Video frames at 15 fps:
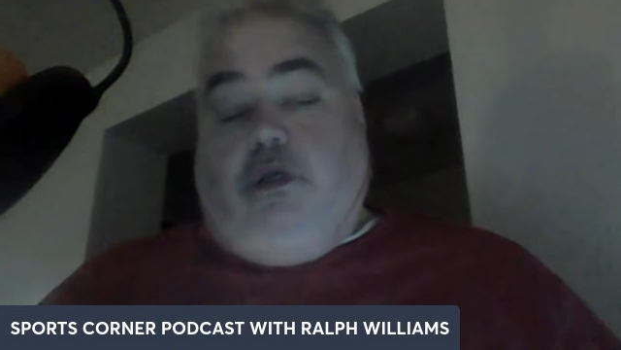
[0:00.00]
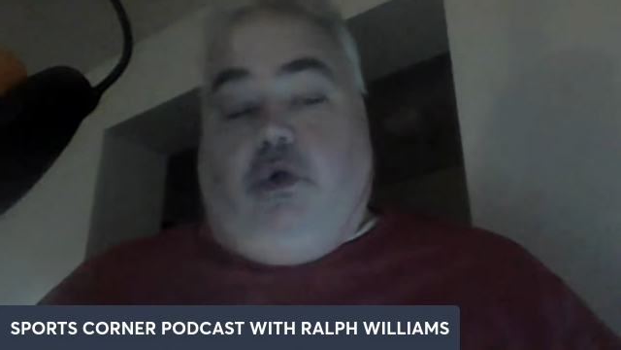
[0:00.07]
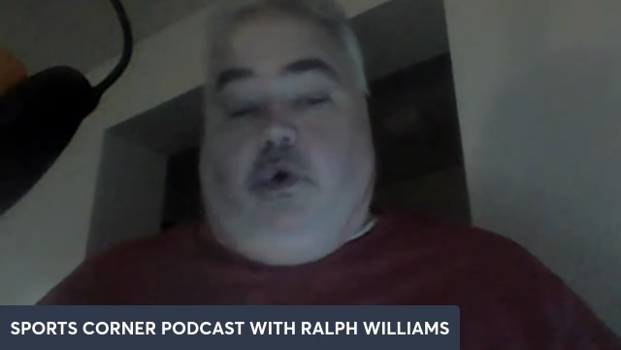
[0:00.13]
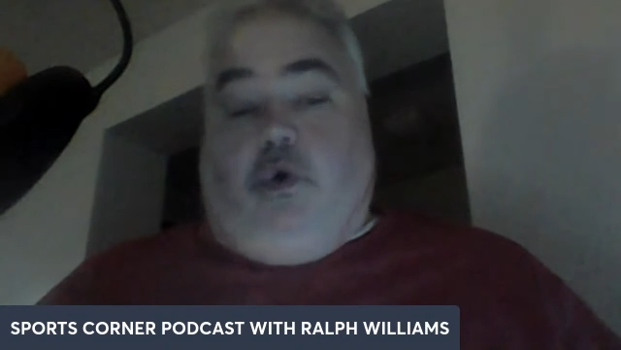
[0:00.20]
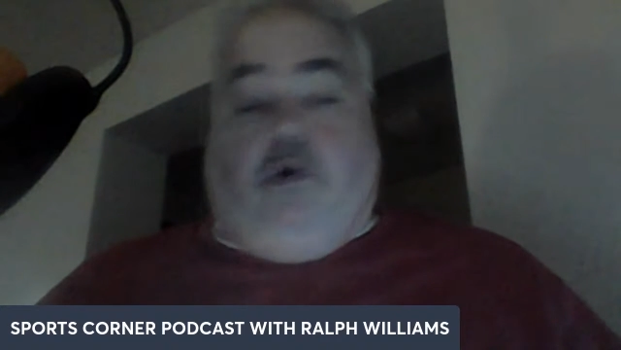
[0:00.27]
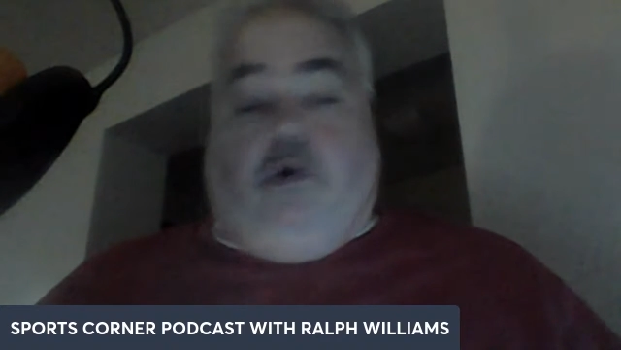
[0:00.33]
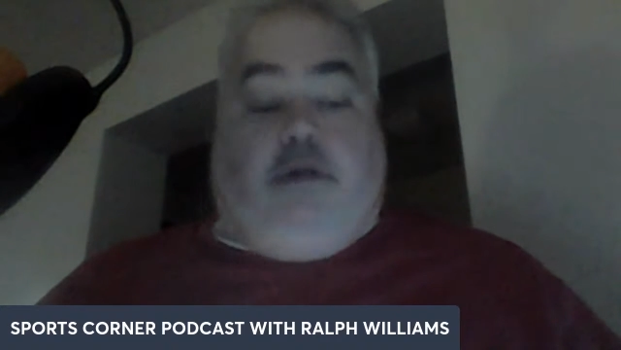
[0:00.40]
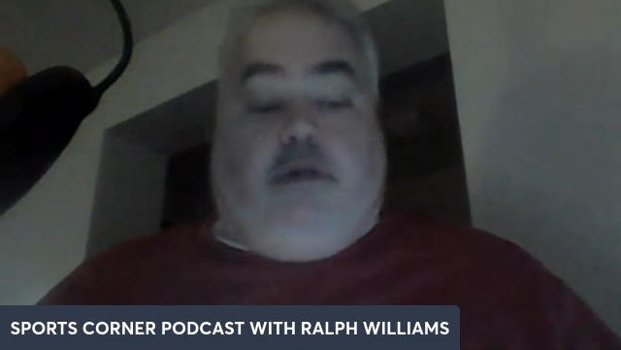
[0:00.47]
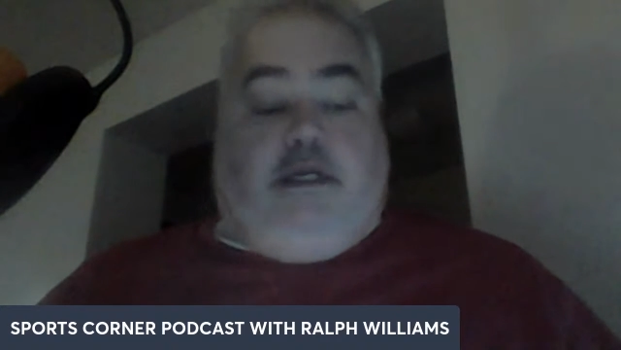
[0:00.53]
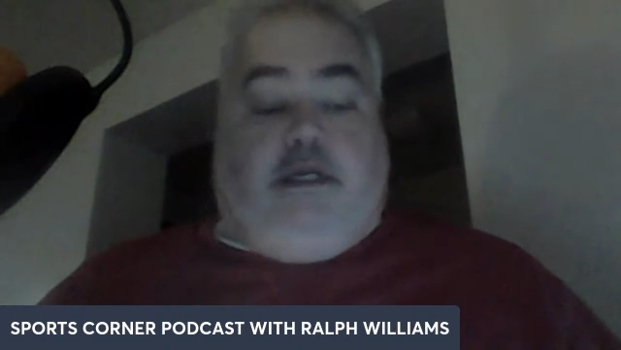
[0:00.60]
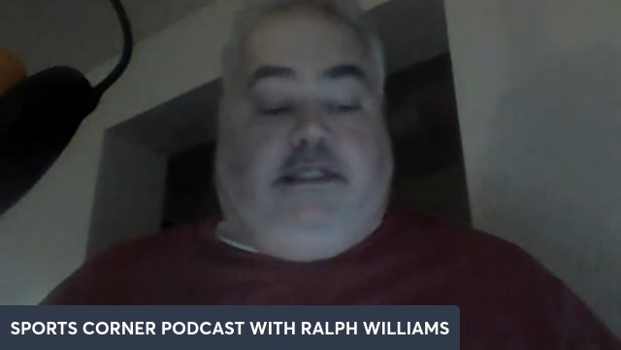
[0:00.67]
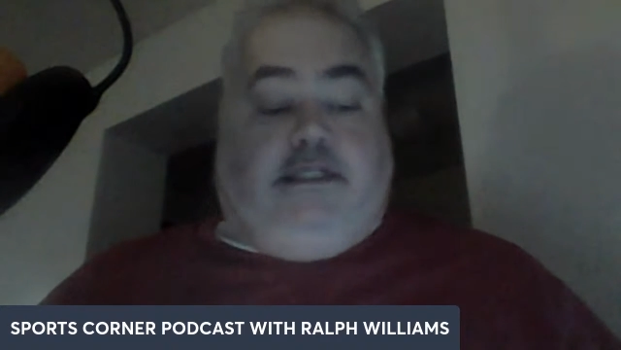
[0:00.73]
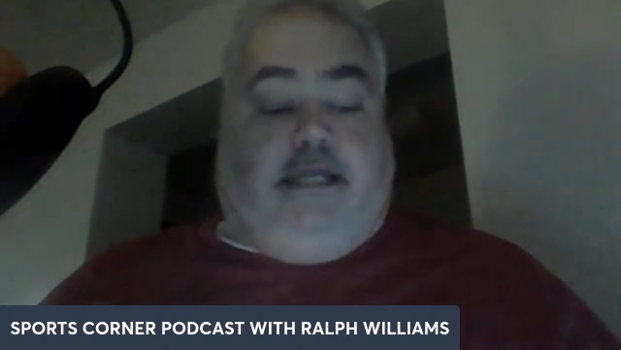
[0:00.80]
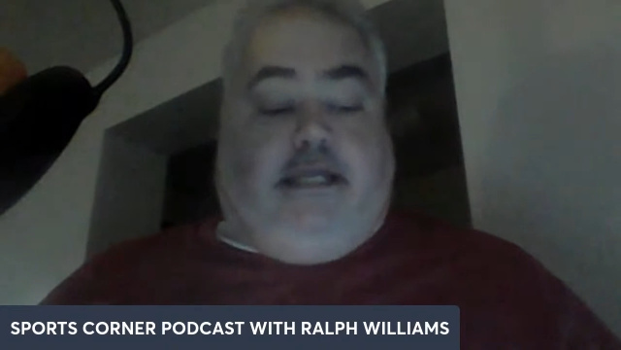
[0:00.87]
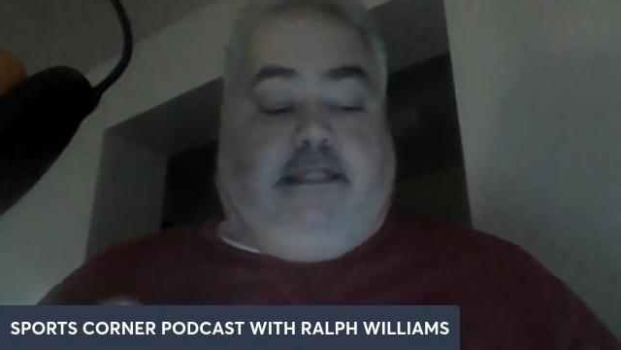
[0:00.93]
or they're going to
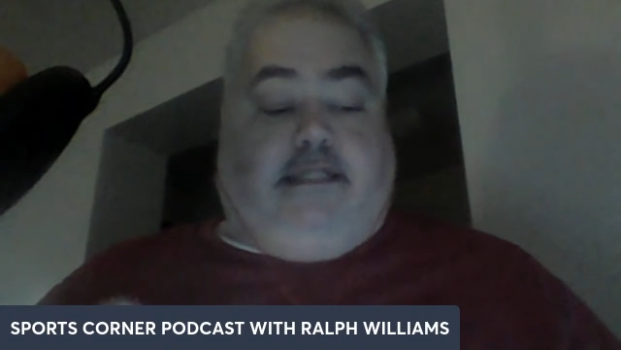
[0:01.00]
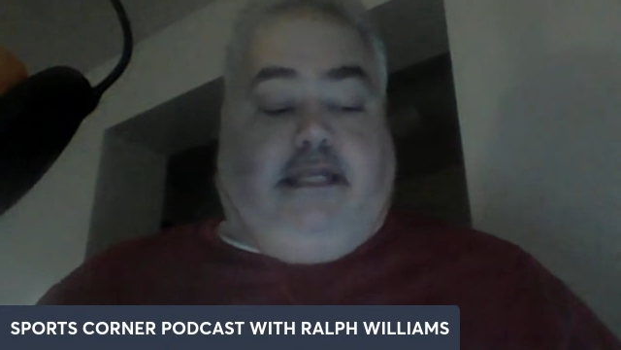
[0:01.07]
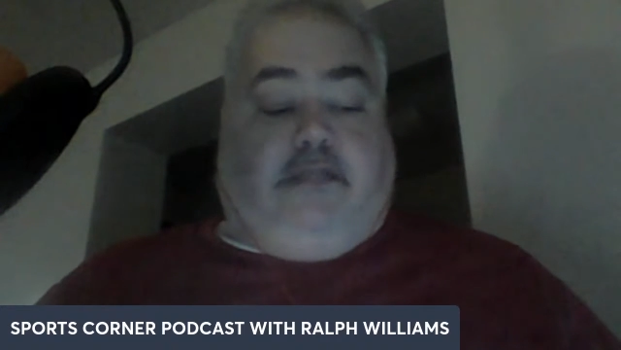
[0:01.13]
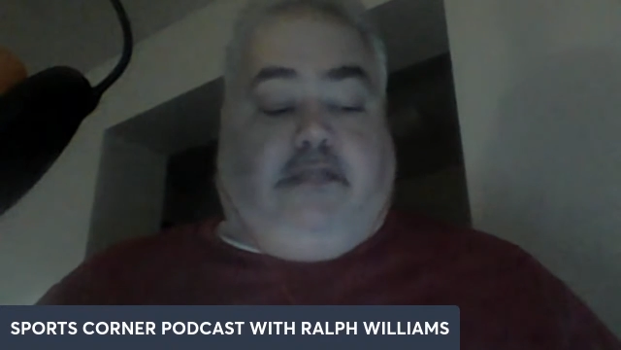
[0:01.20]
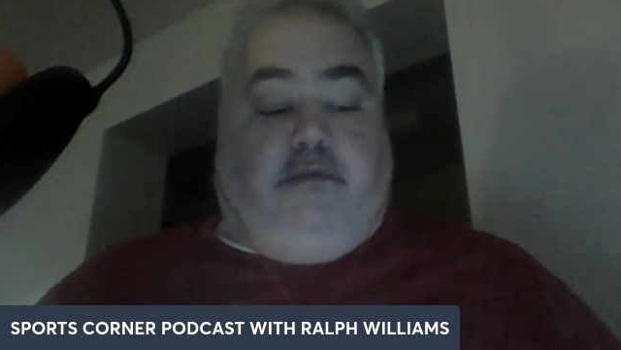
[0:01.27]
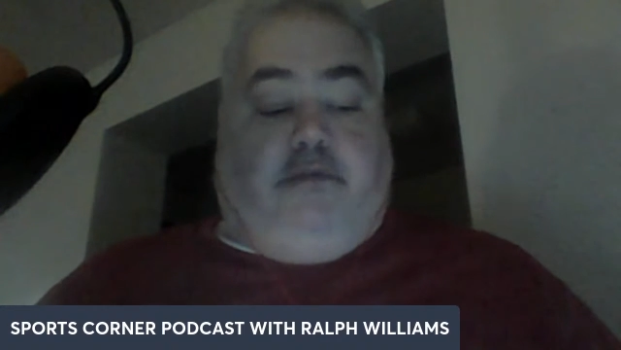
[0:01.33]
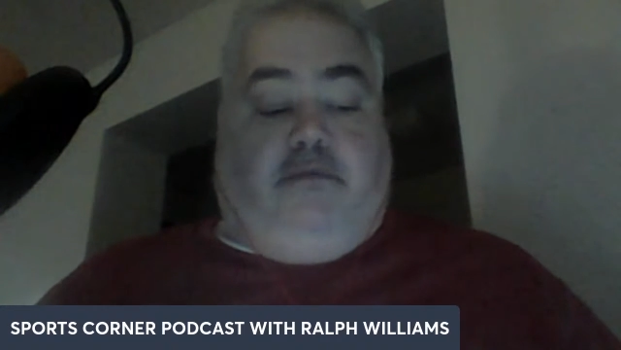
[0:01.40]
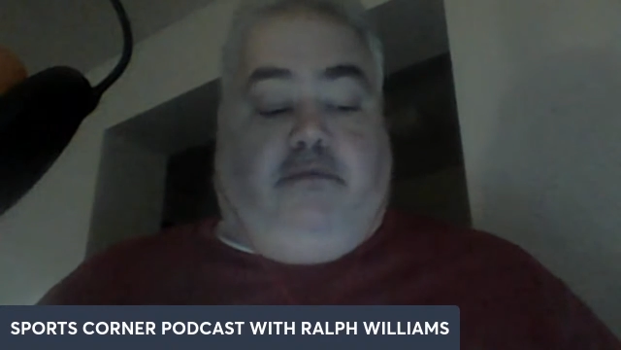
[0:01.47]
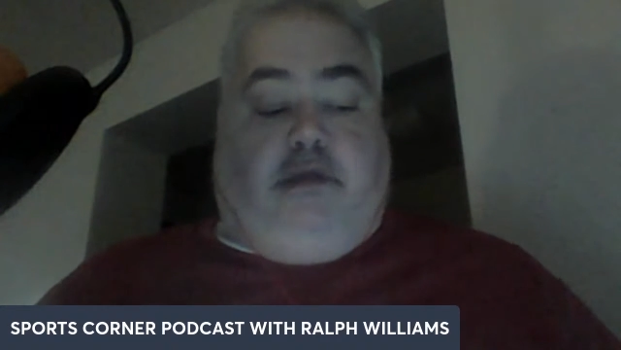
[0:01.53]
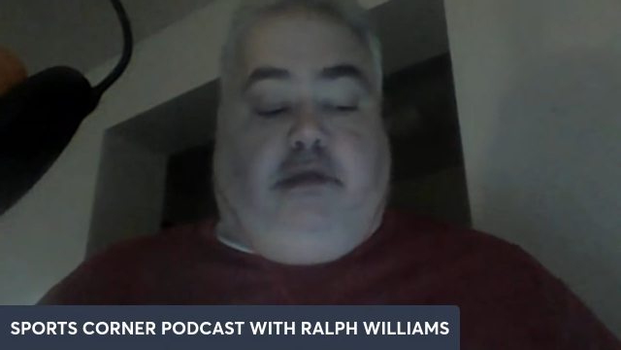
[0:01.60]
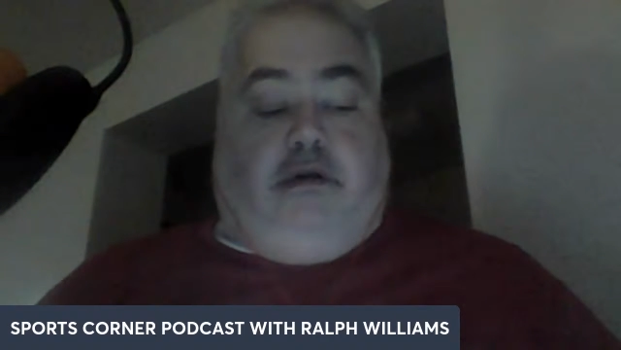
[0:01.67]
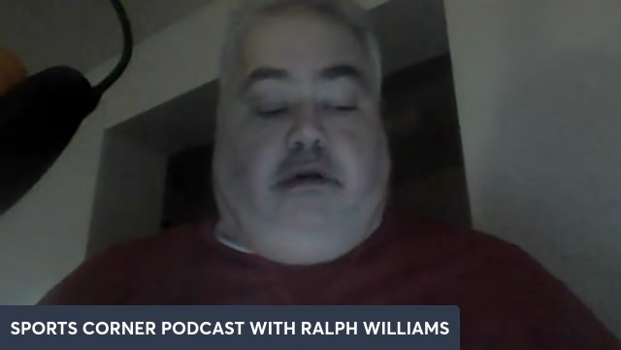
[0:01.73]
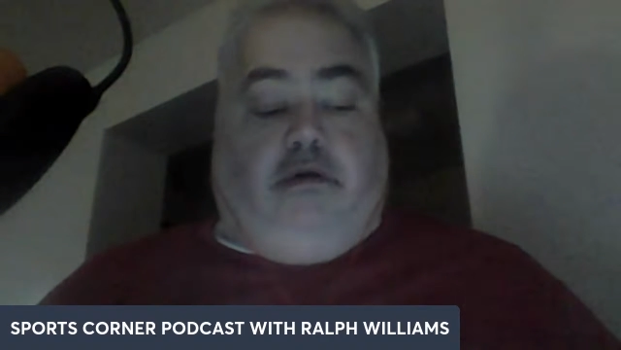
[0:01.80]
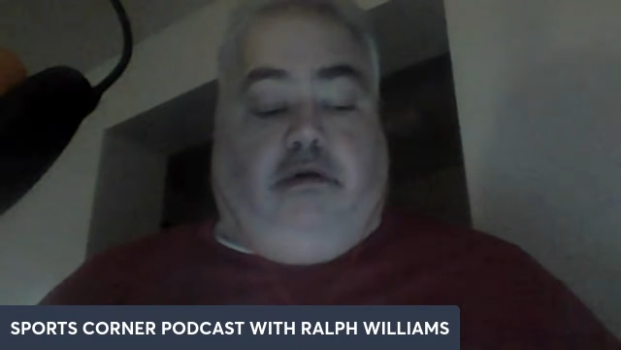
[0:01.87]
take Desmond Ridder,